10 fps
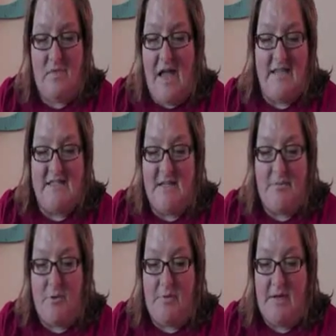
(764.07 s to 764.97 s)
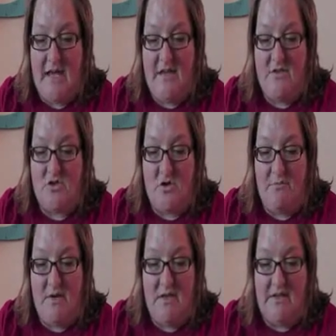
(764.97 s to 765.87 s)
As Dipper played the
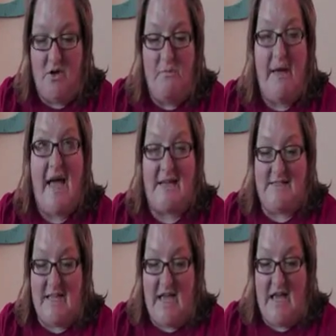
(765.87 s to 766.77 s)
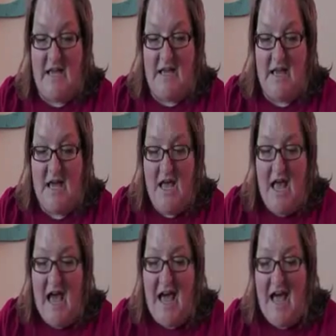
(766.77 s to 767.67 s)
trumpet, little Mac sang,
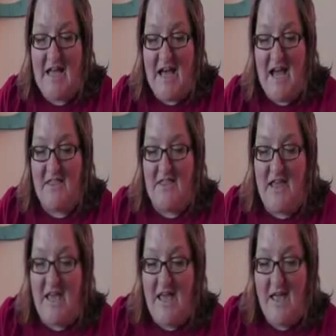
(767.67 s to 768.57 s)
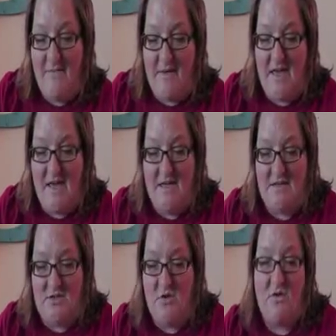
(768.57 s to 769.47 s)
"I got the
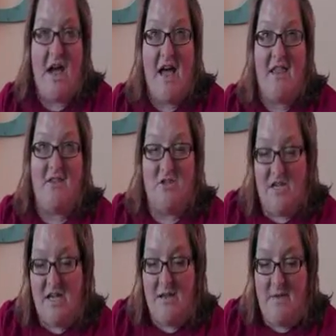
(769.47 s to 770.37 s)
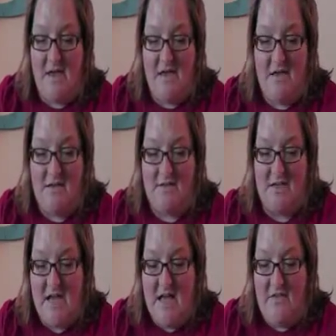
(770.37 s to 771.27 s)
heebies, you got the jeebies."
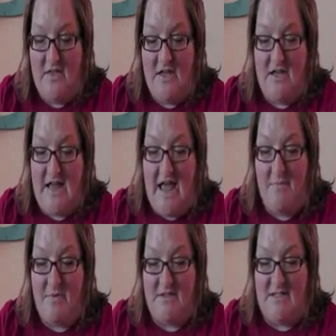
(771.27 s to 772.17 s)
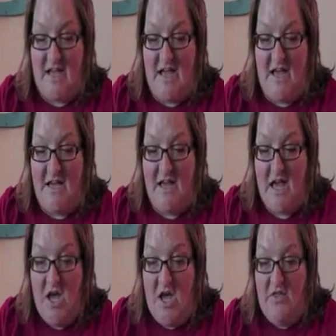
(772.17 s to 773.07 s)
Then Happy sang,
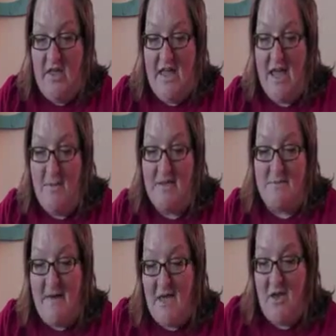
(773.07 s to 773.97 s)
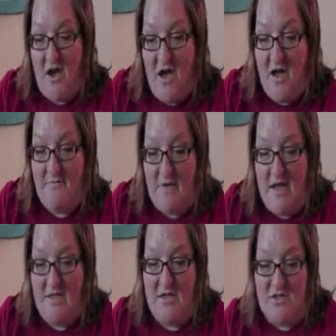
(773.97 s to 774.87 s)
"The heebies make you hop
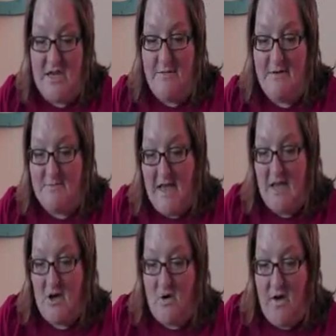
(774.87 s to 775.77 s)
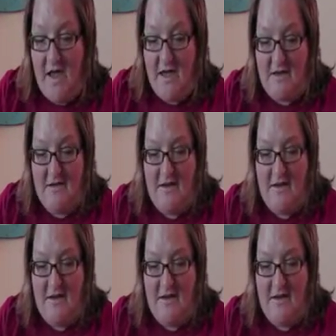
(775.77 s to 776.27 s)
and the jeebies make you quake."